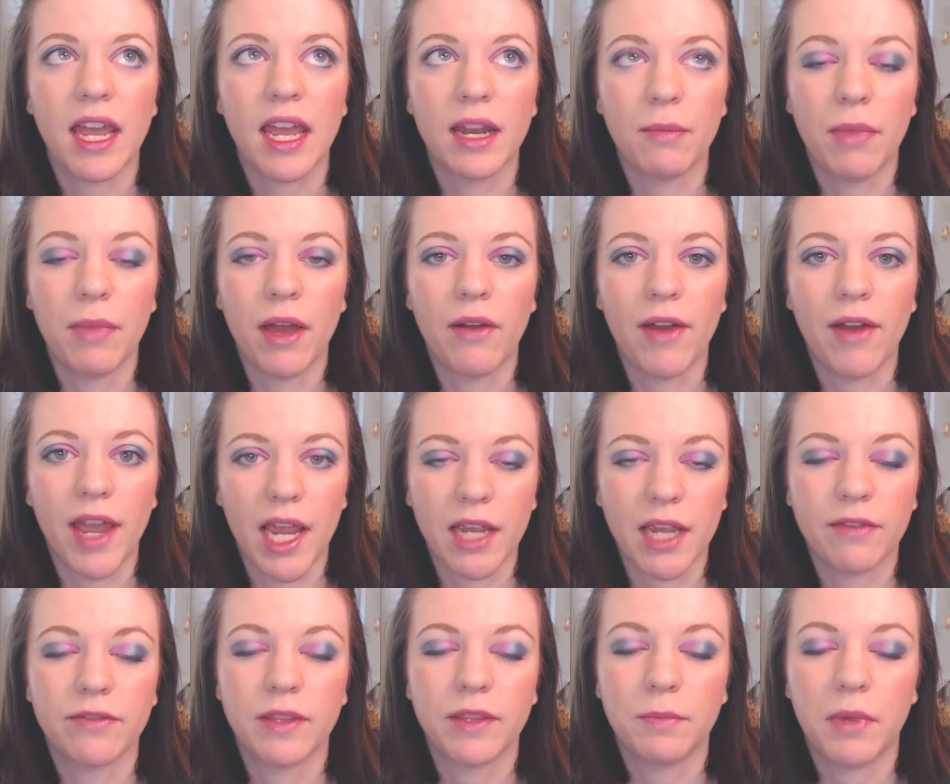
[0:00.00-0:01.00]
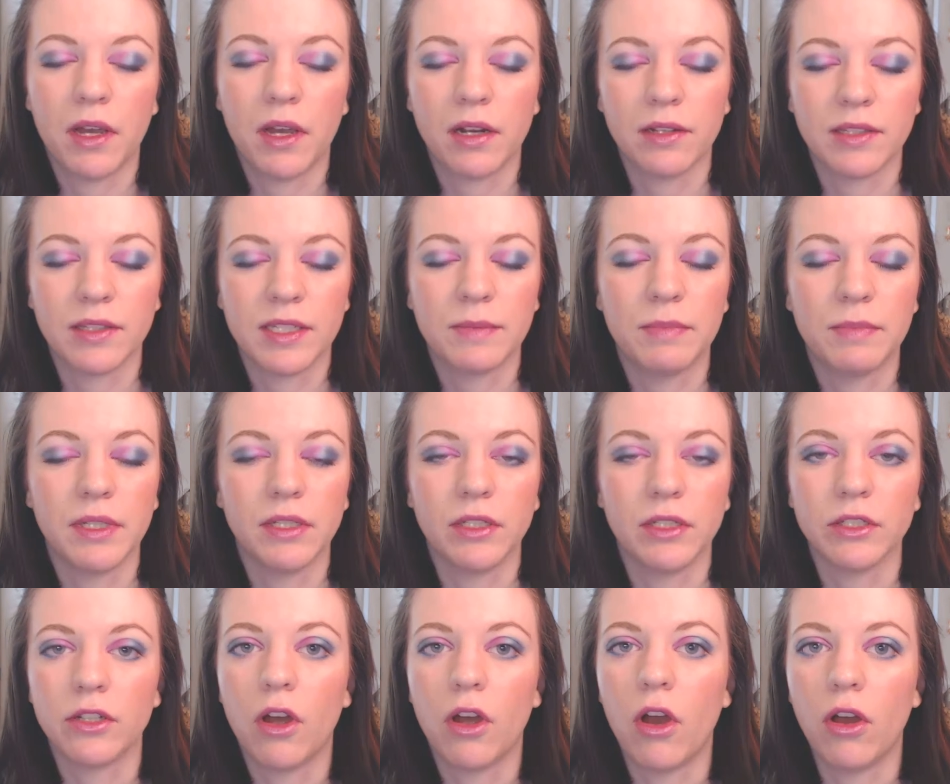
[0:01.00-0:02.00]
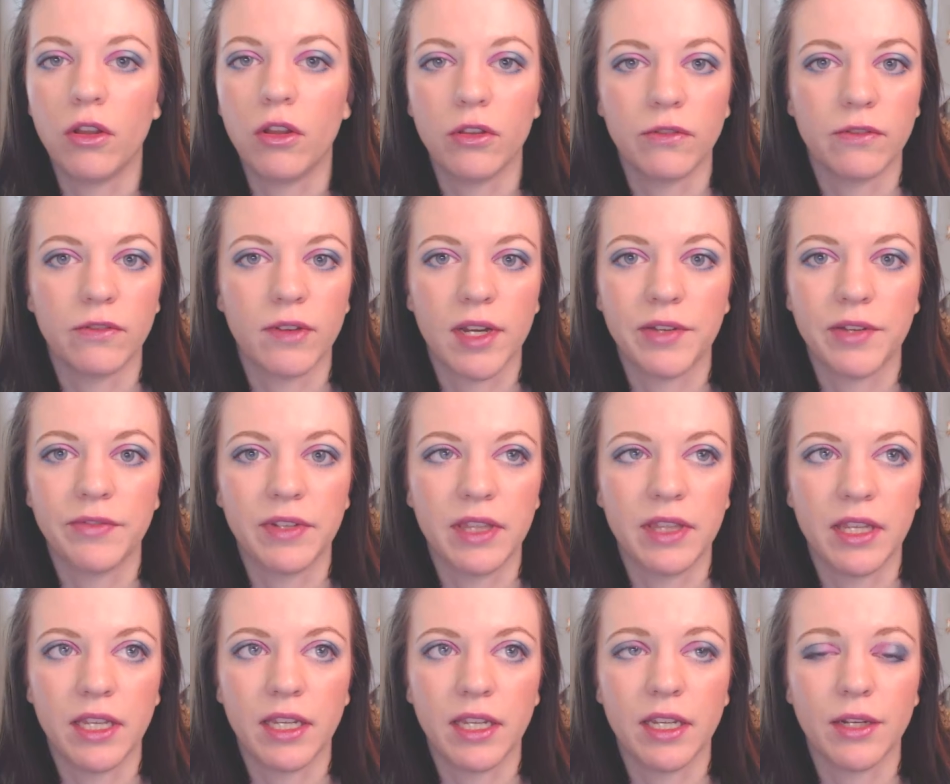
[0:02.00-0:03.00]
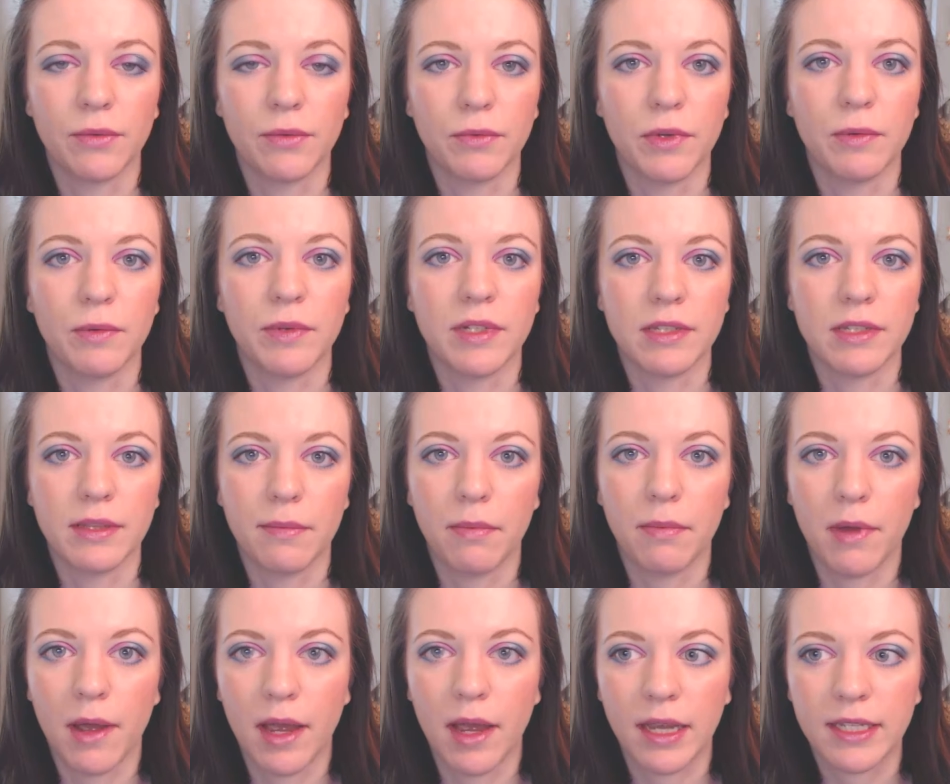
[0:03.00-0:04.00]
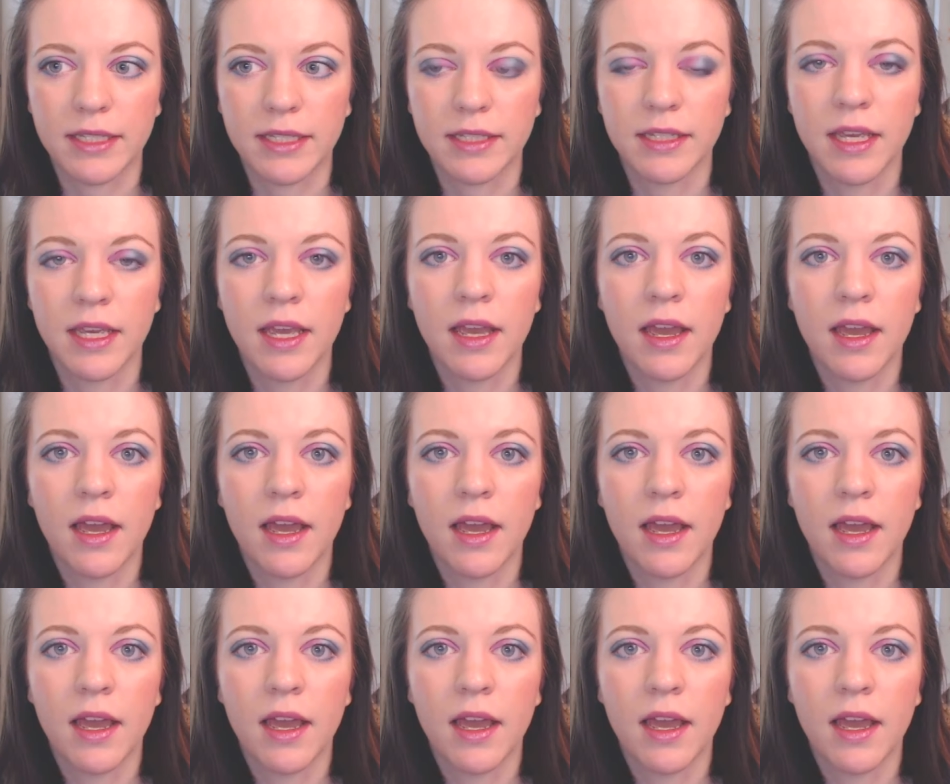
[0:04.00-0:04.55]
and about half the bottle spilled all over everything and it ruined the box.